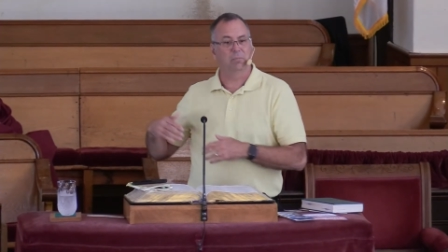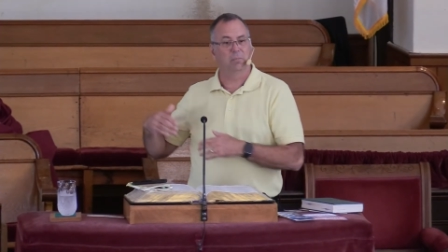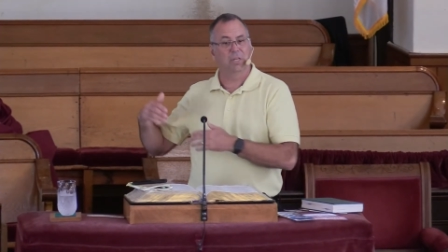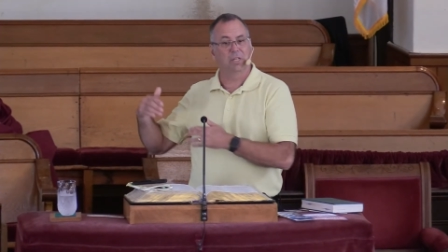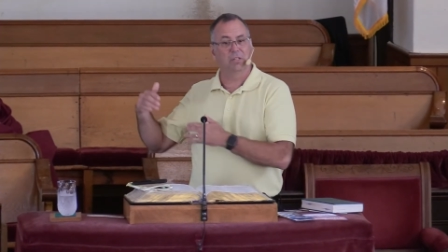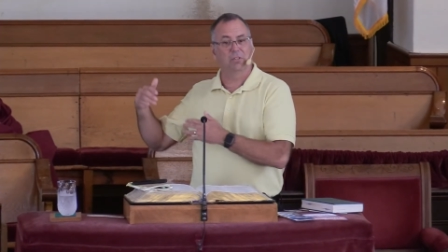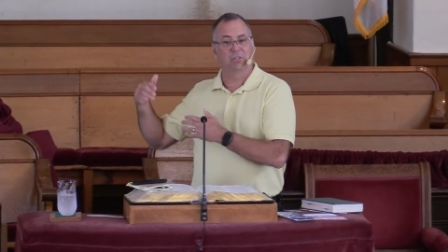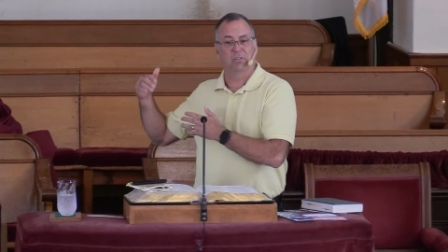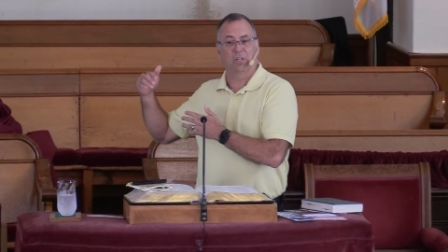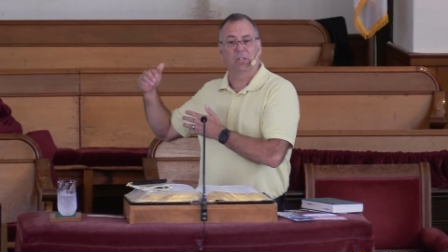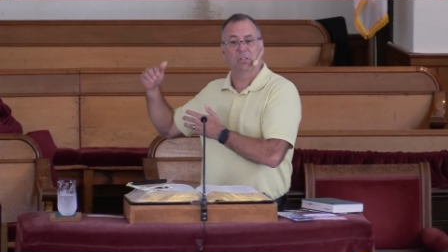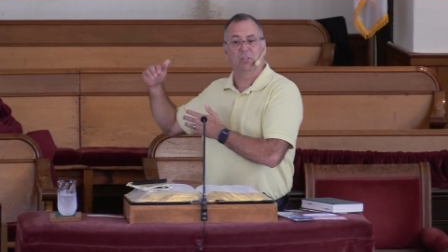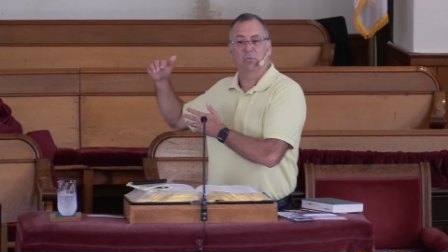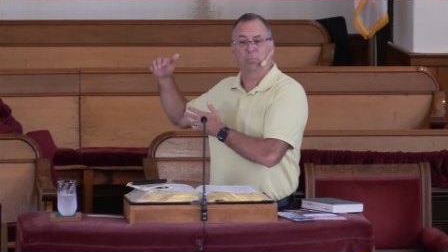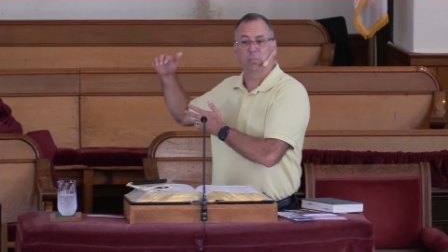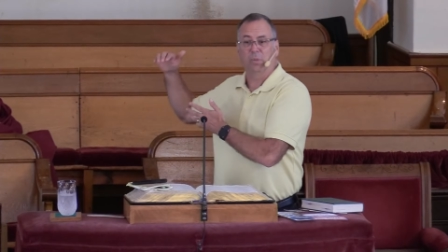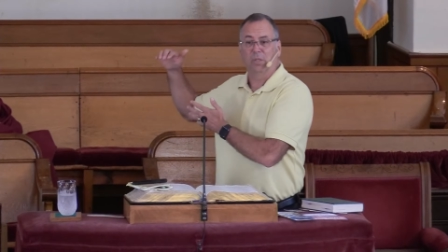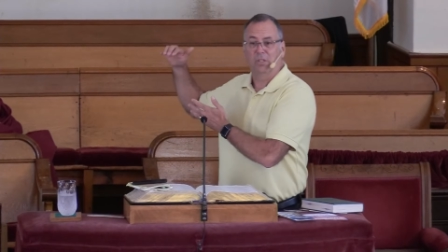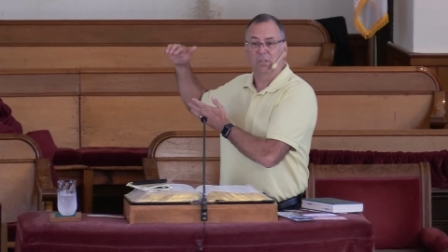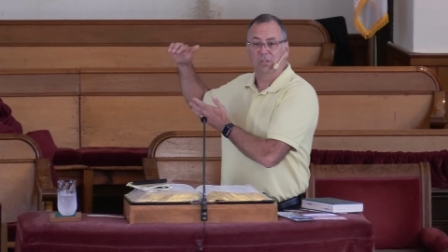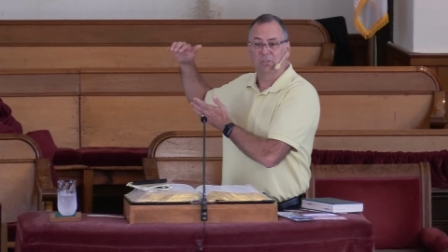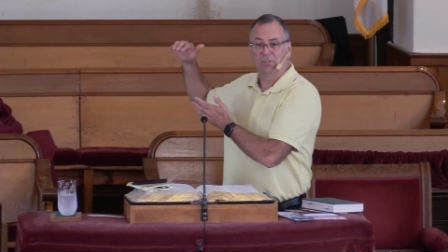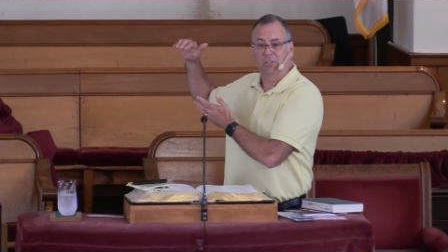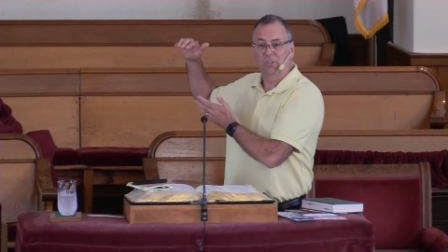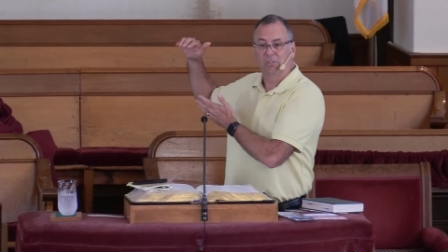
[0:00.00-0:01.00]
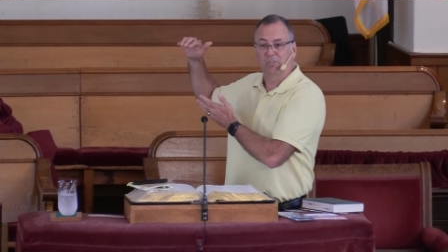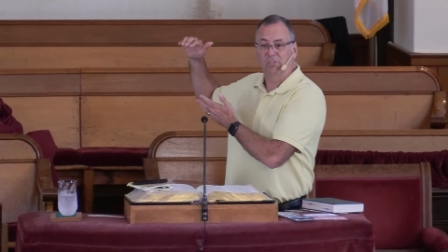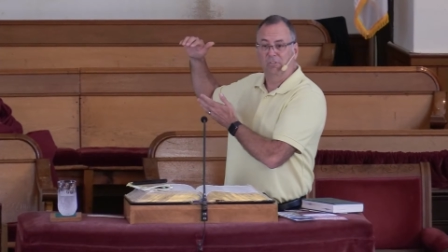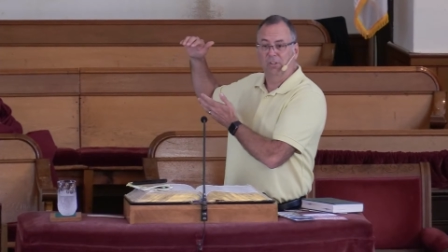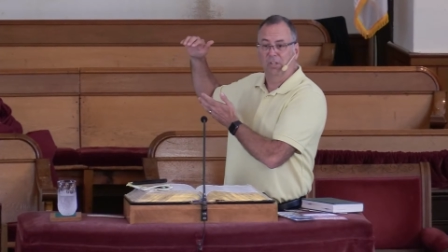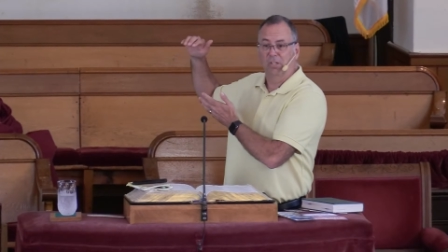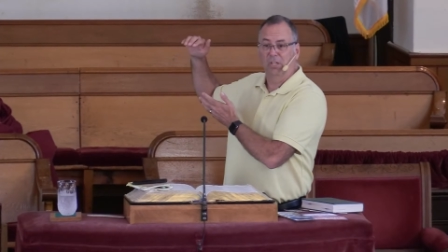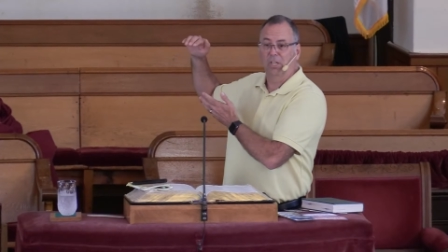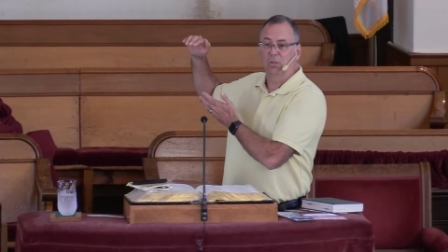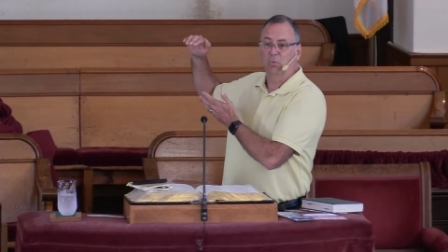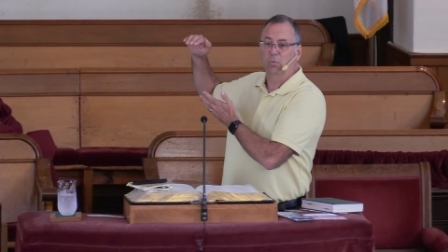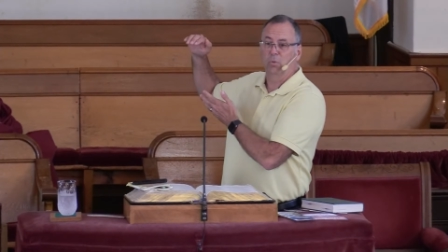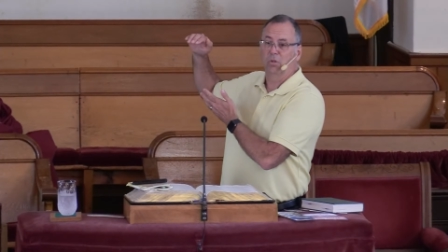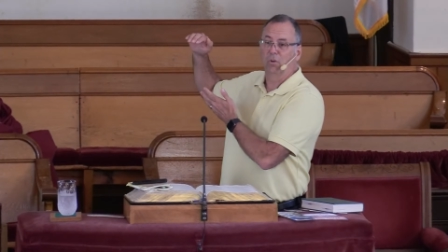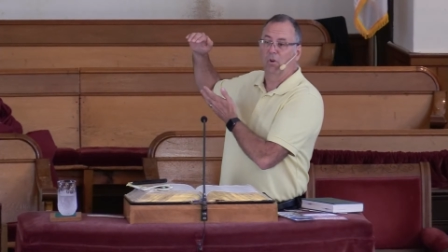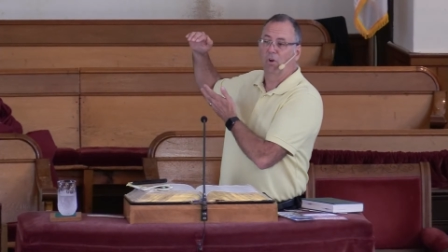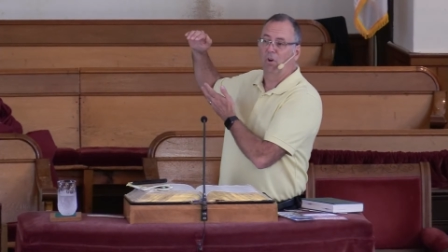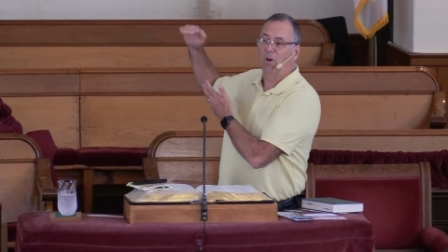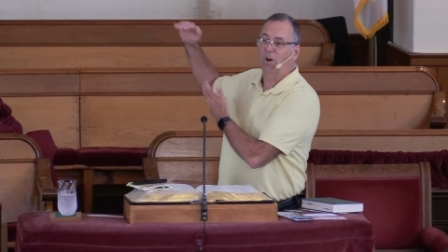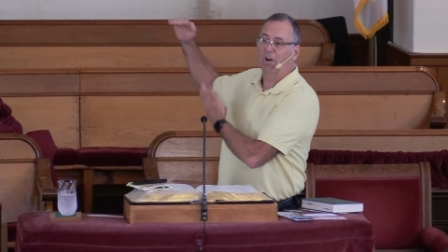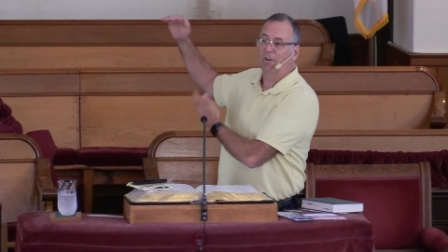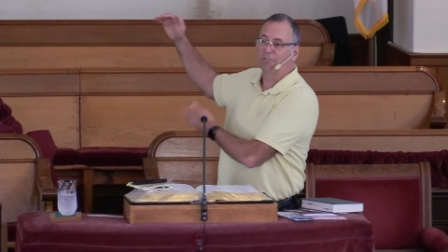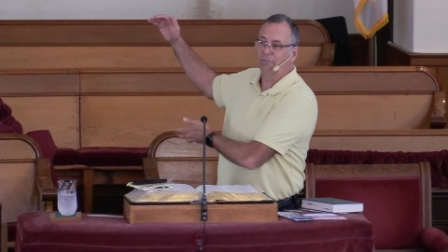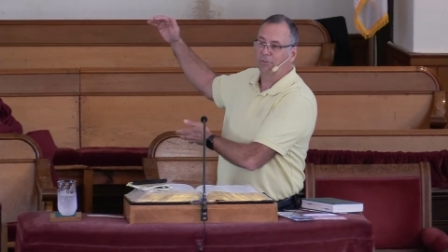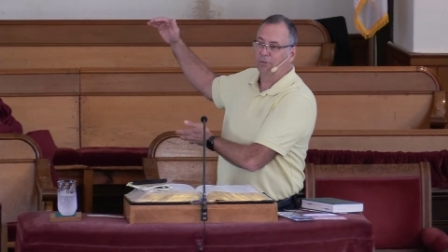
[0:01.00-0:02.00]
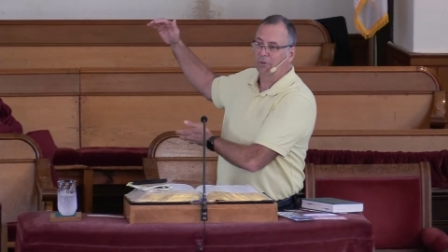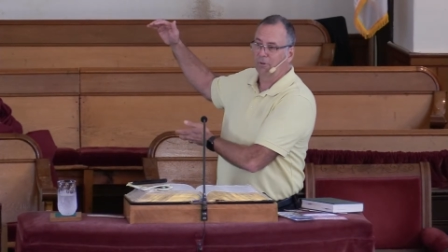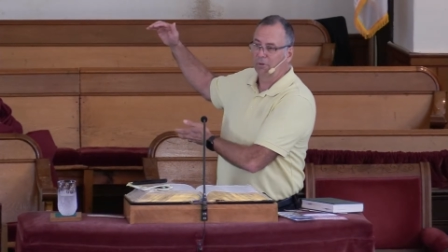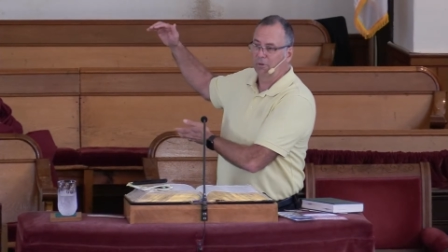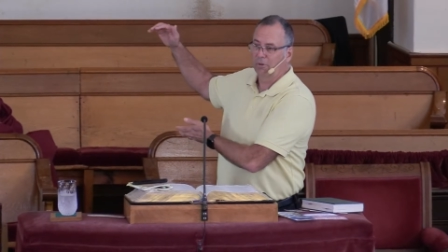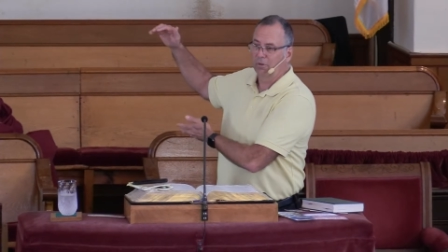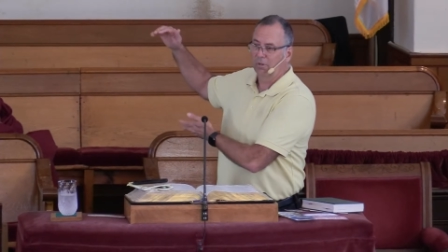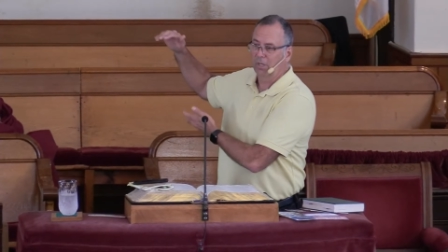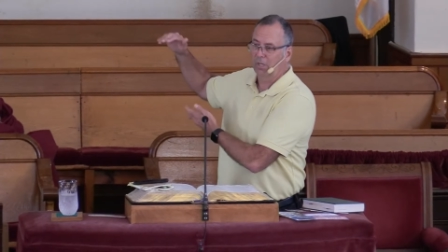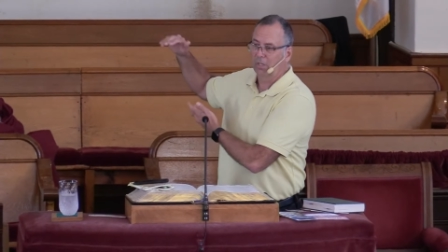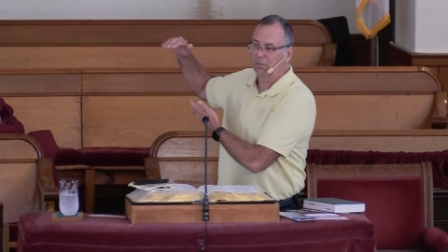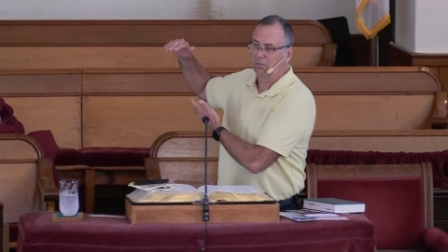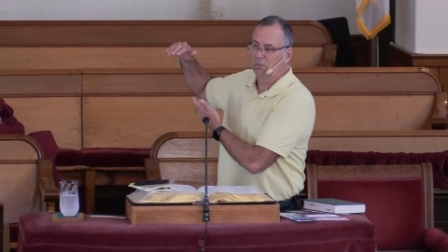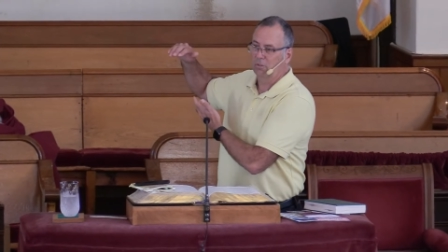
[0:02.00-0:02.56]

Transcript: make sense because he said he would offer her